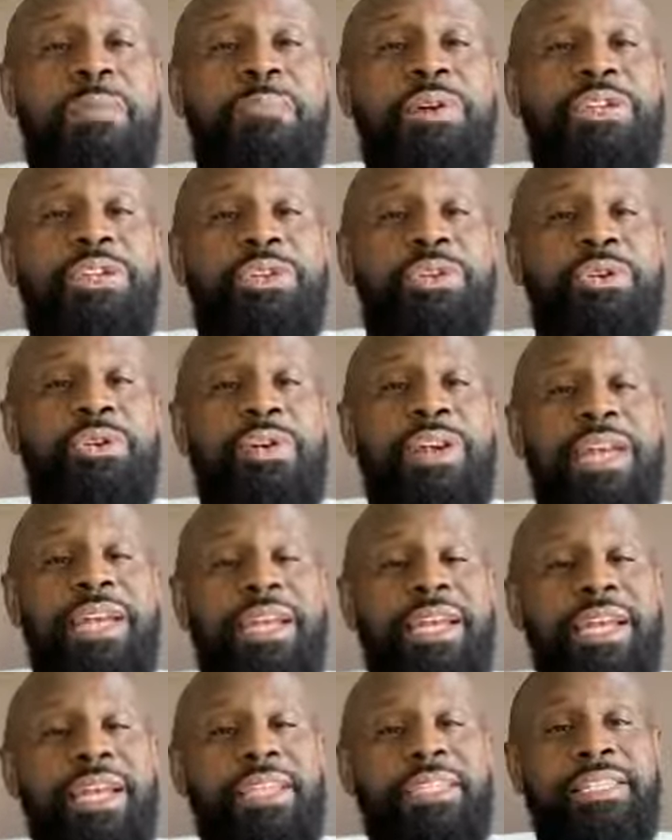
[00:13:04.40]
immaturity.
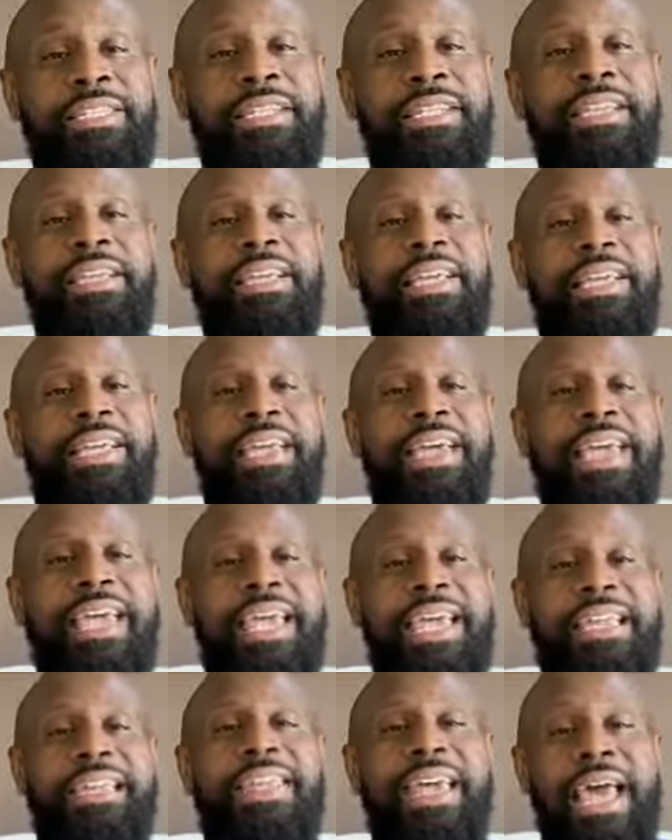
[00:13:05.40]
Listen,
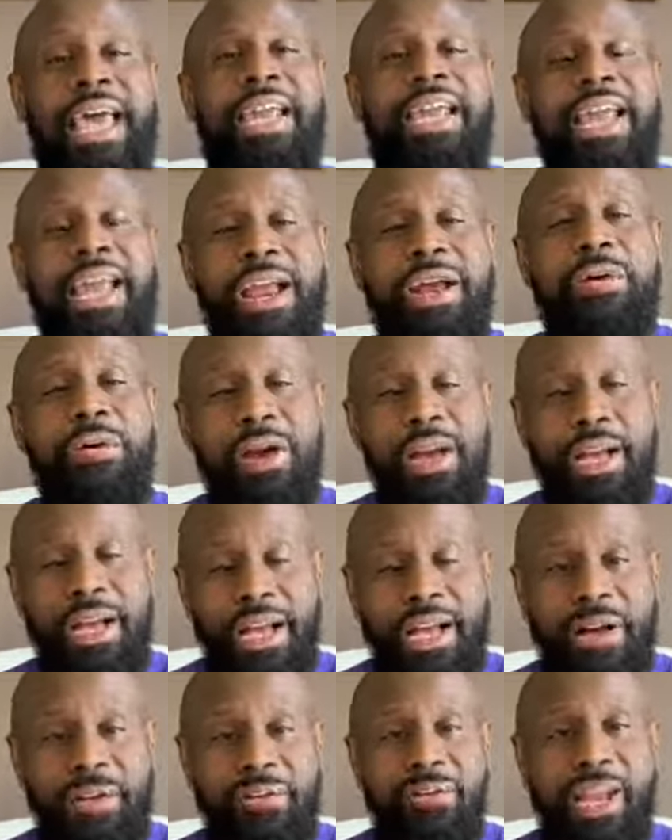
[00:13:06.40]
in that area
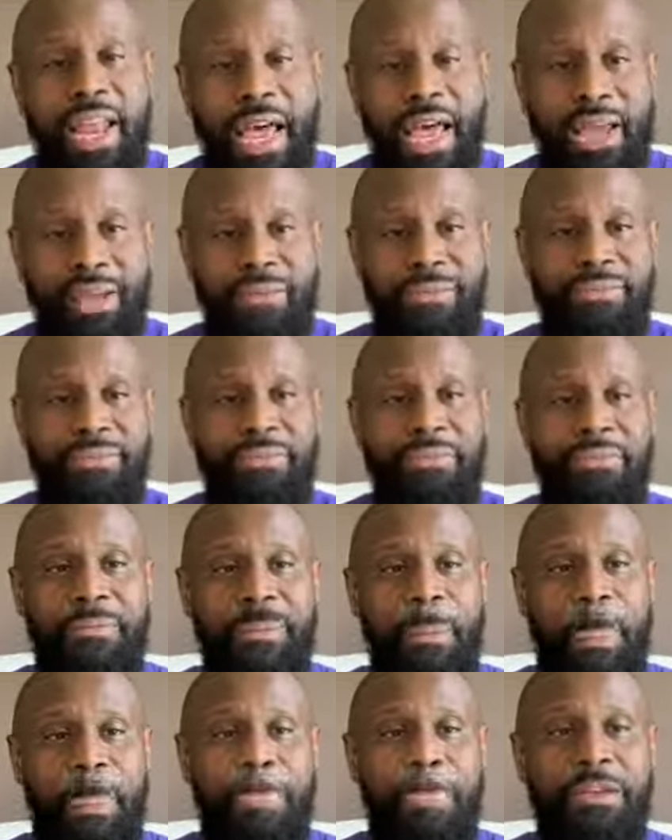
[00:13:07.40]
of life,
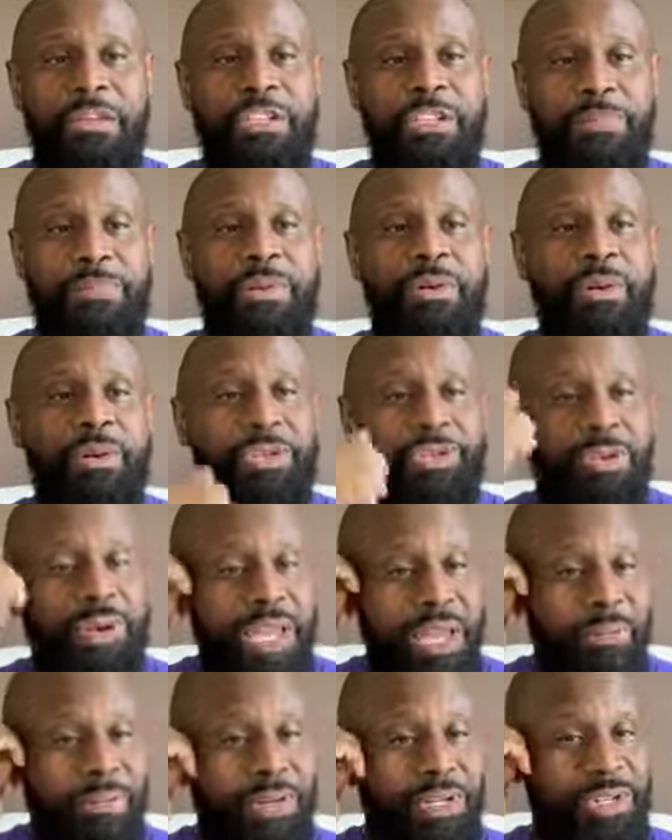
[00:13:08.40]
spiritual
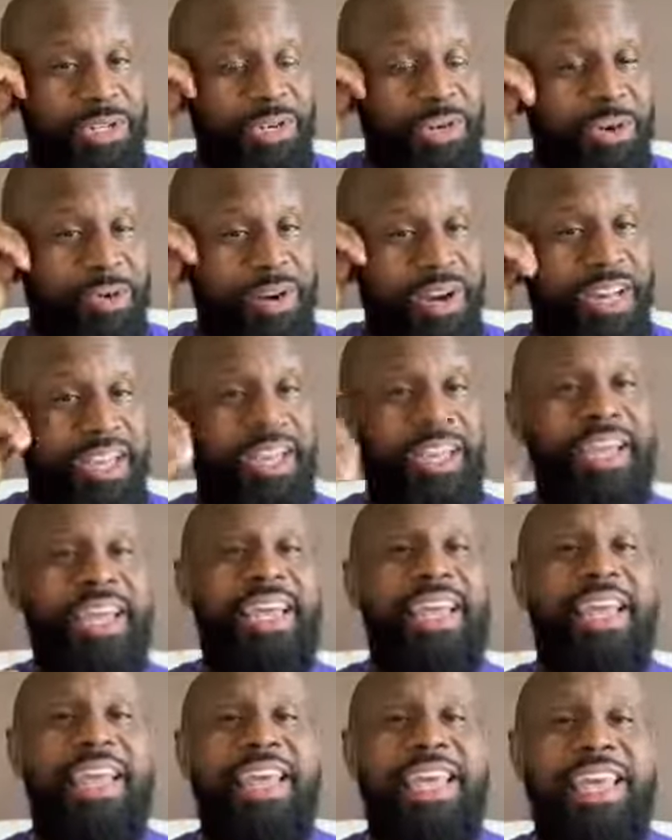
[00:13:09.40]
immaturity
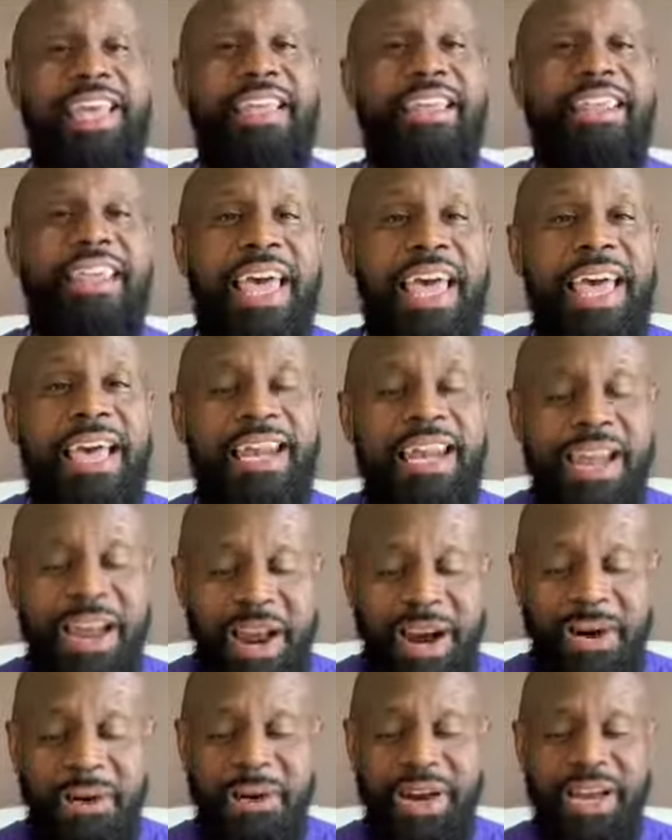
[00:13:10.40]
in that
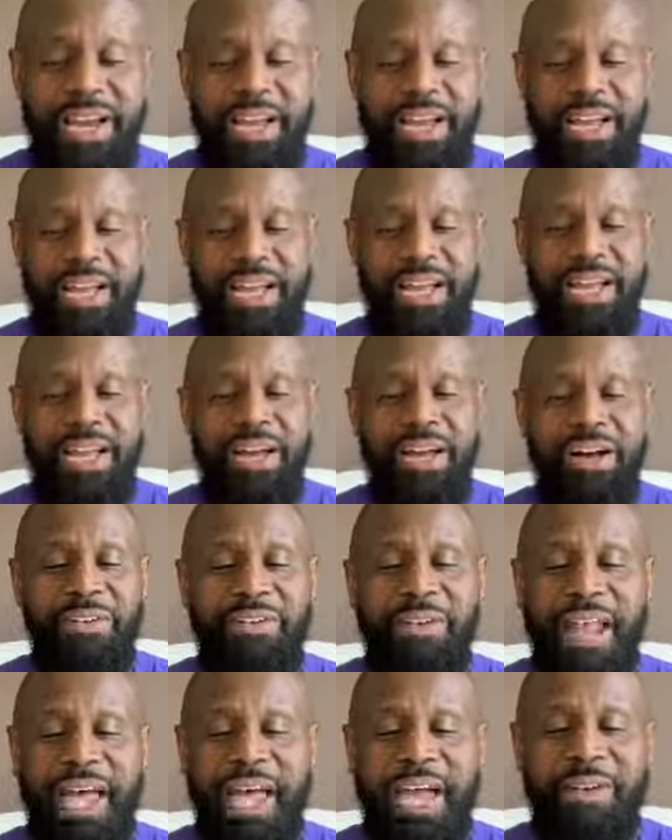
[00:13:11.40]
area
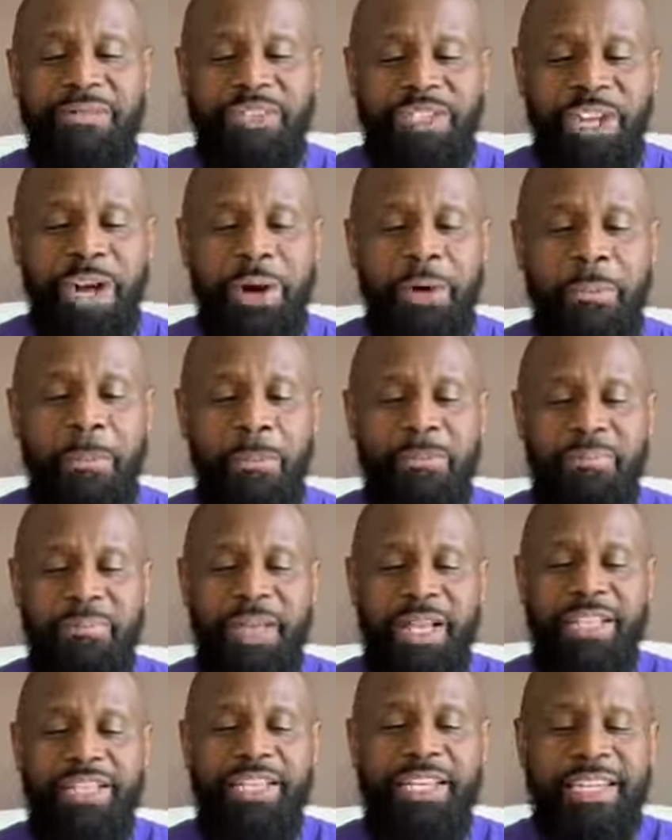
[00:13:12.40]
of life. So
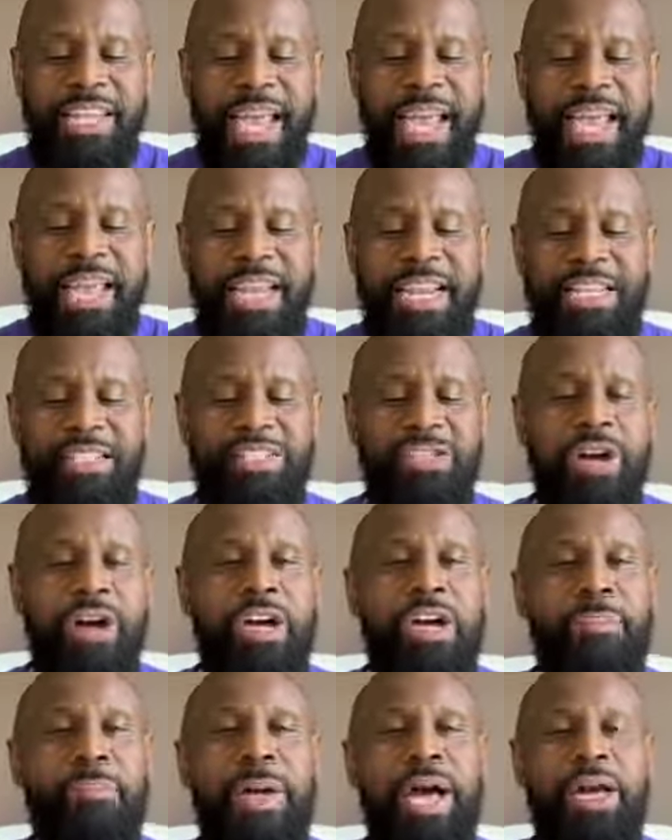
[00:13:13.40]
today, let's
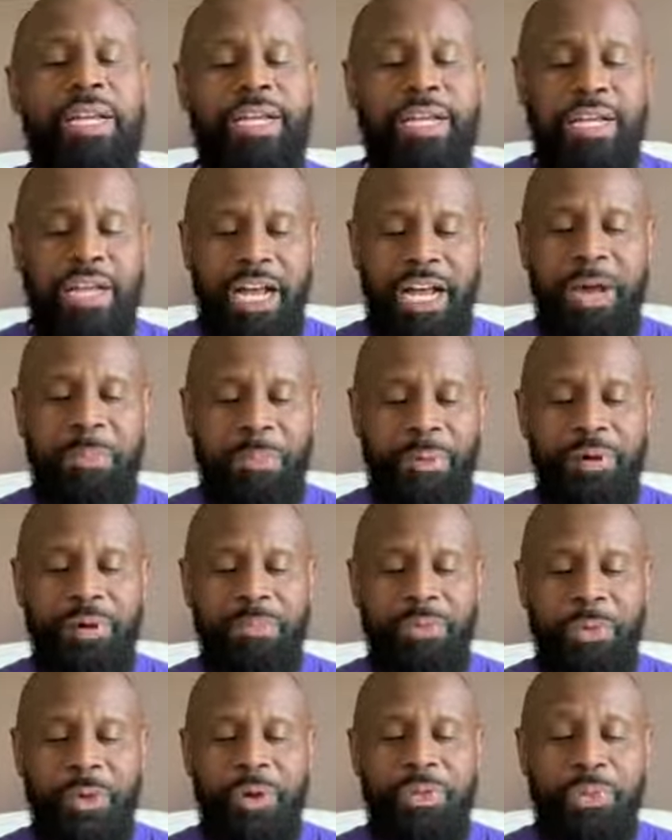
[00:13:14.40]
talk about a couple of
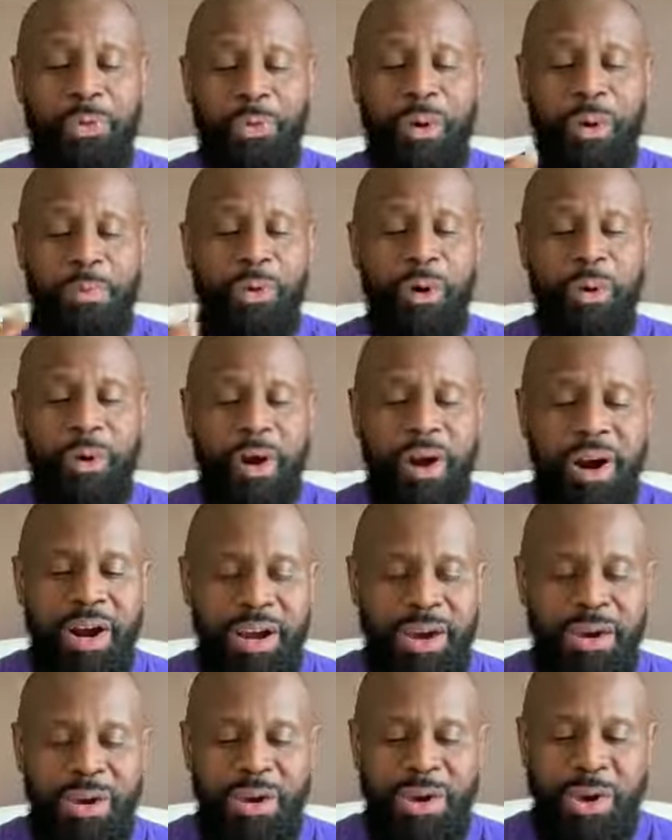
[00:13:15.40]
more, three
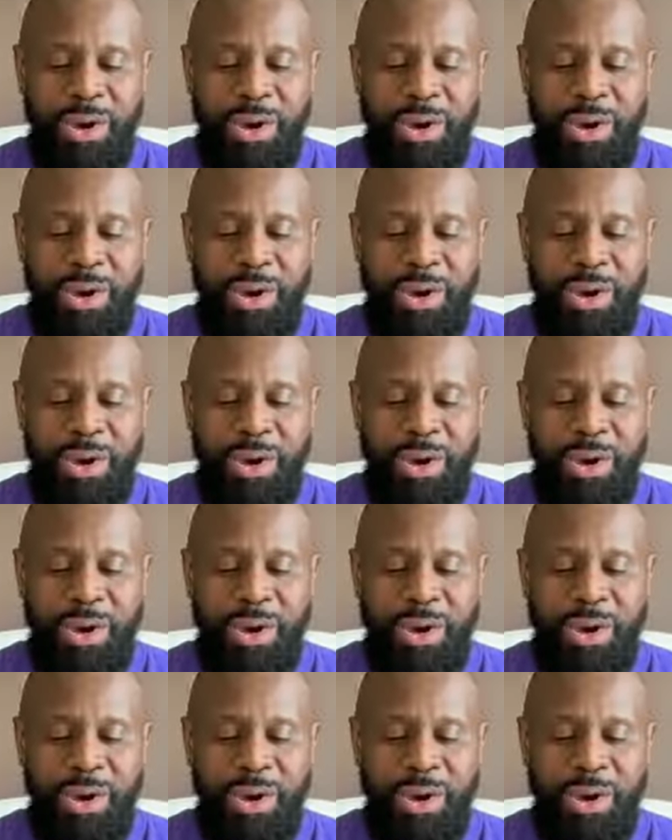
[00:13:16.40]
more